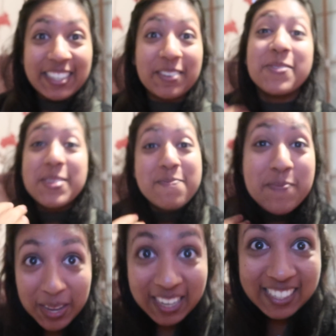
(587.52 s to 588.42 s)
it, we
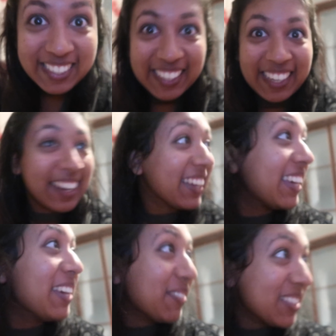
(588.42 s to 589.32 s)
made it,
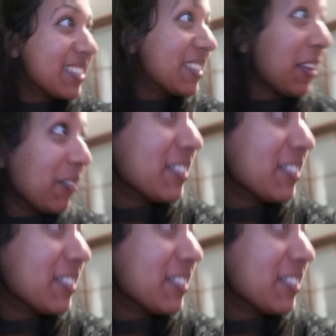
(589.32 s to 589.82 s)
like it was